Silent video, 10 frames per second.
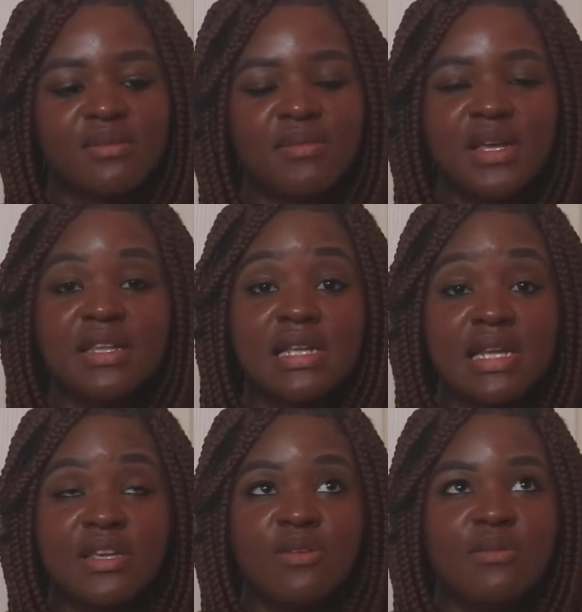being a
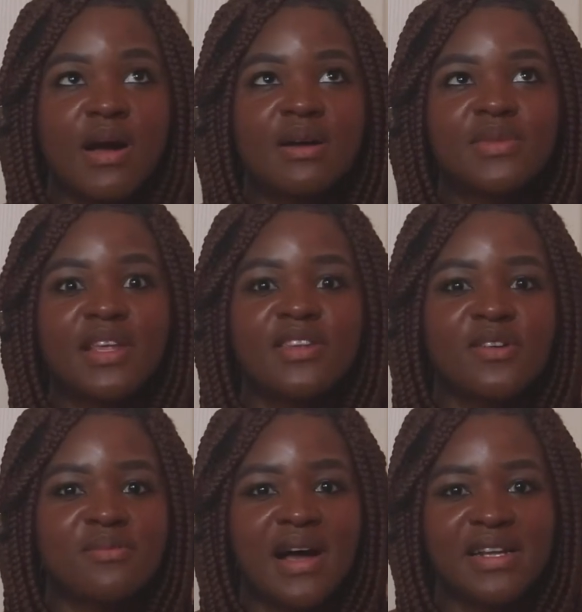NICU mom that
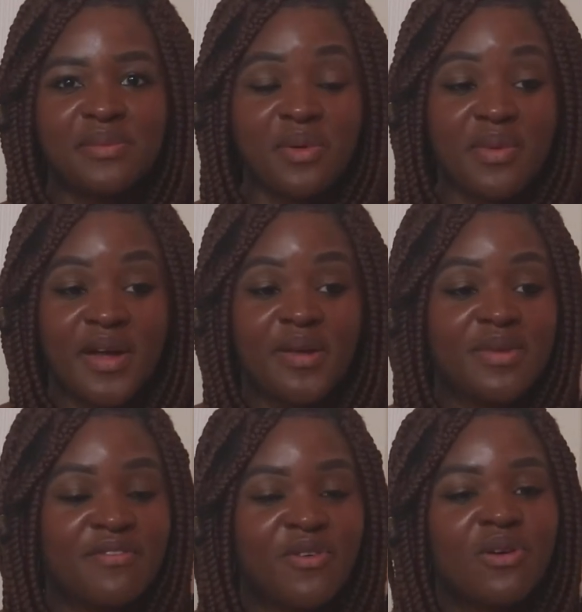nobody prepared
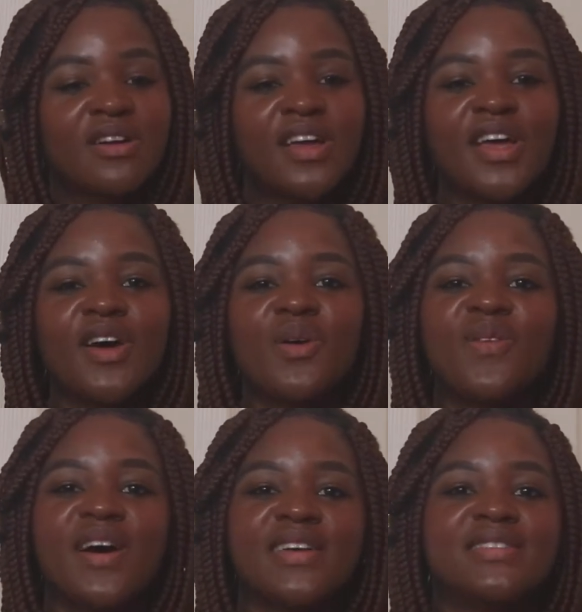me for
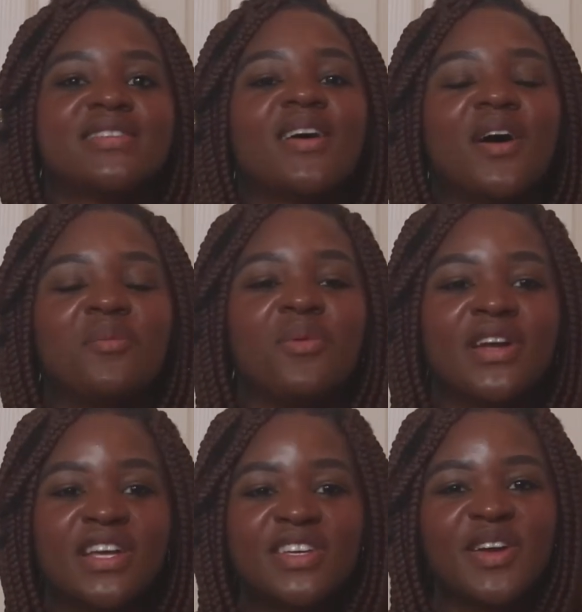was
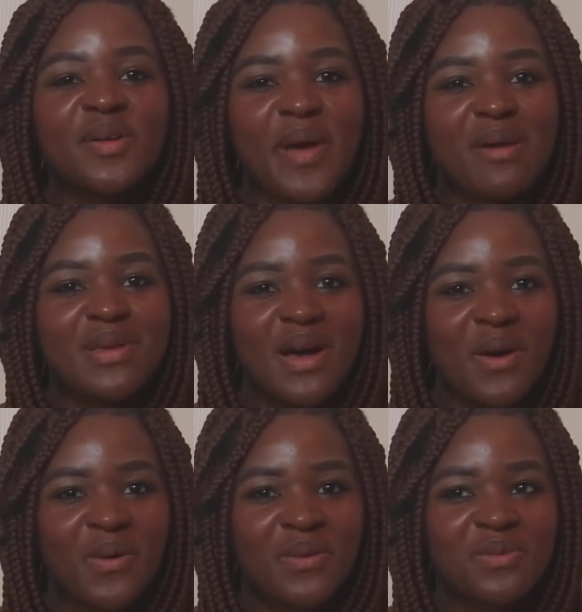bringing your baby
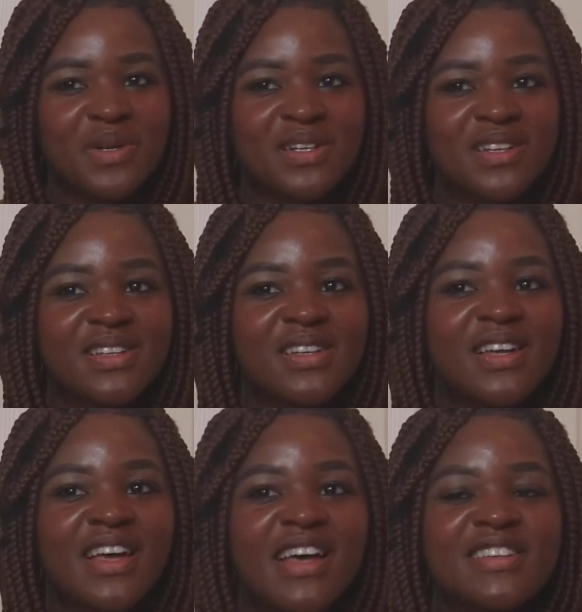home.
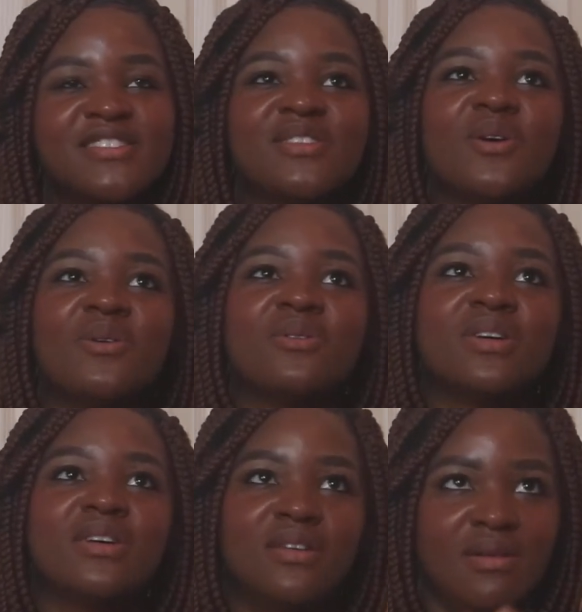
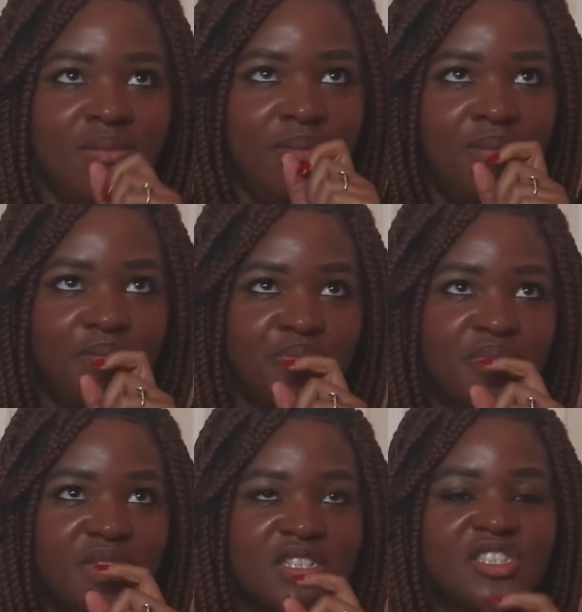So
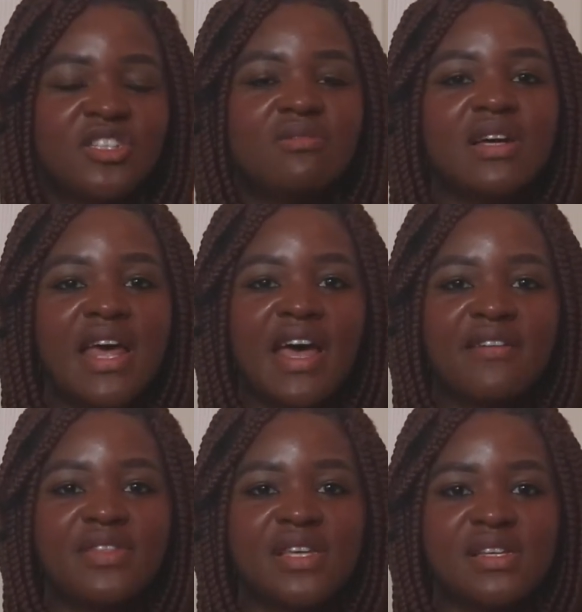she would
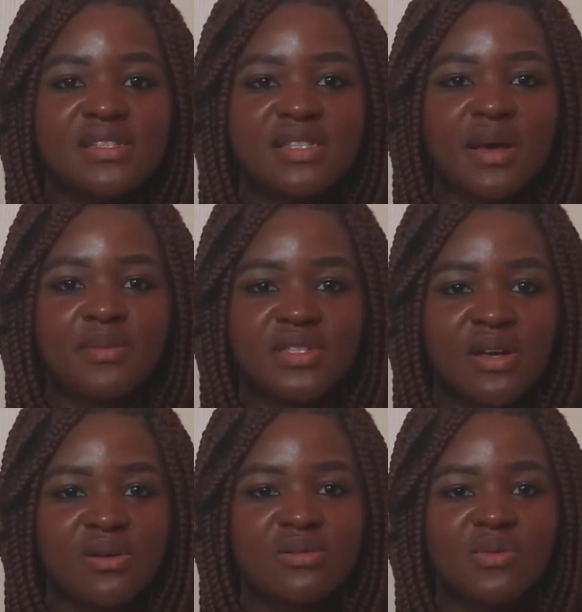have these
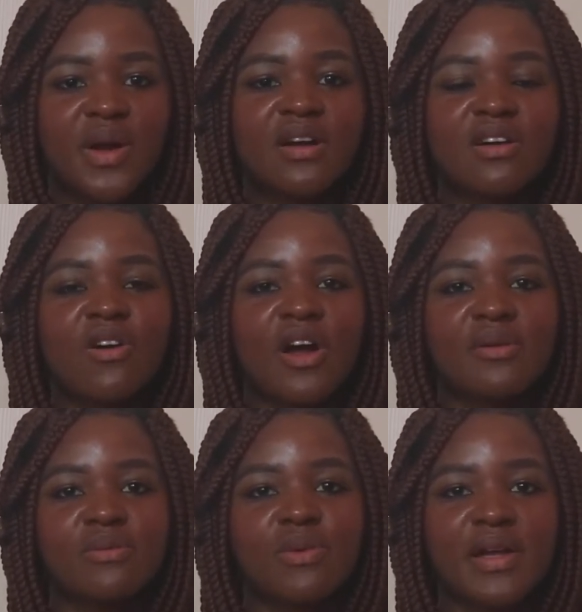episodes where her
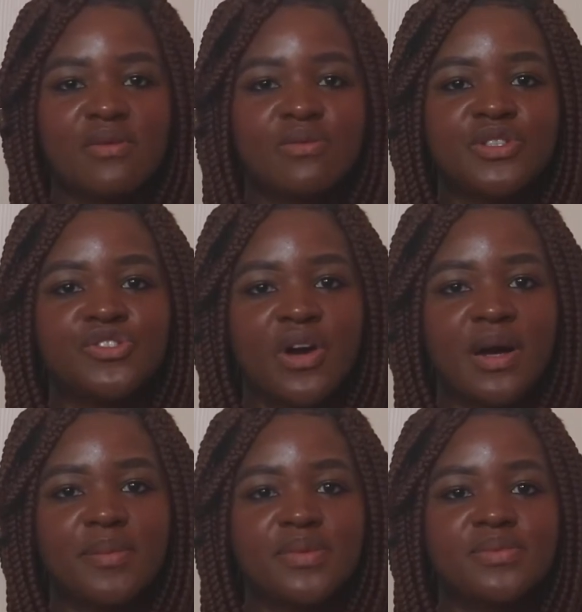heart rate would
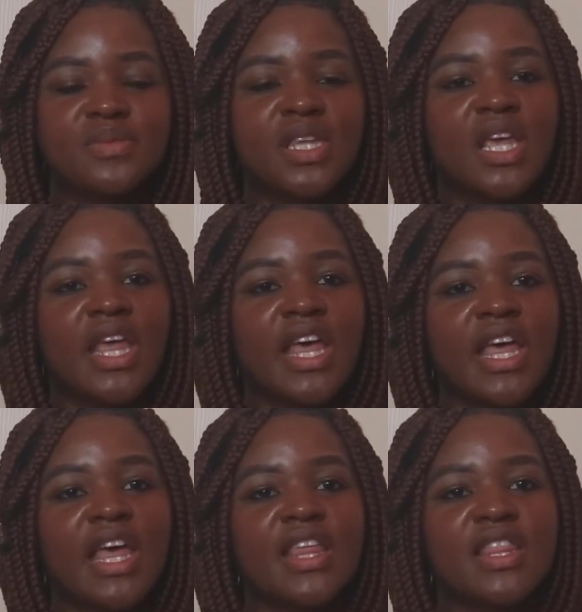drop
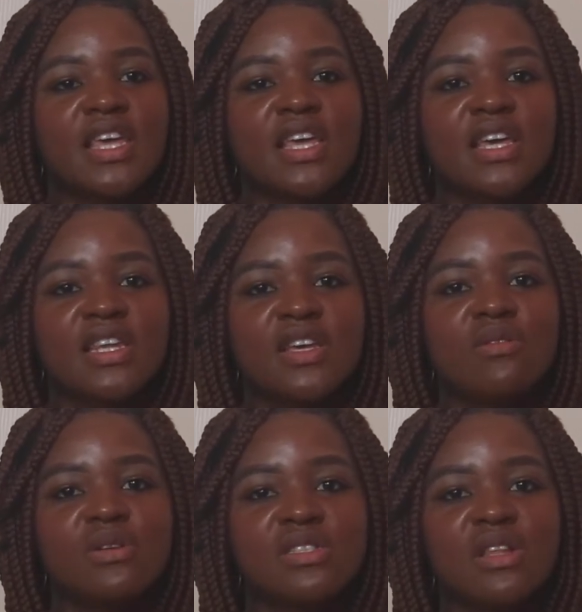and then it
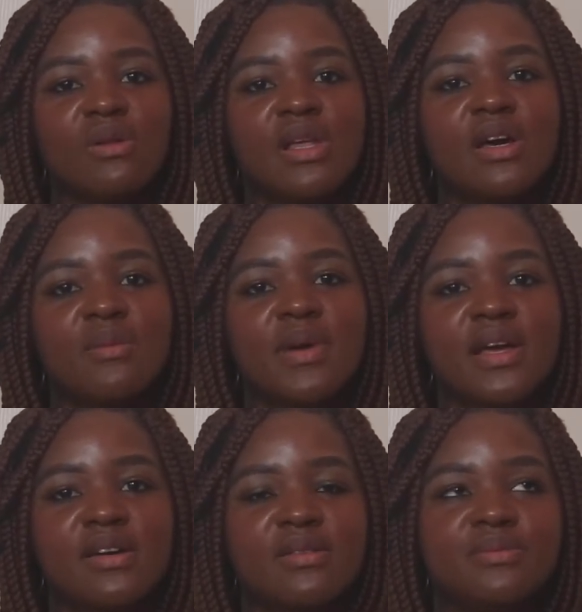would slowly come
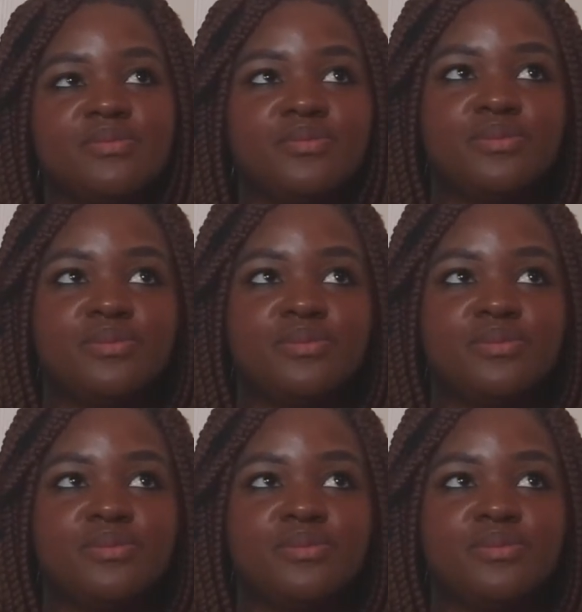back up.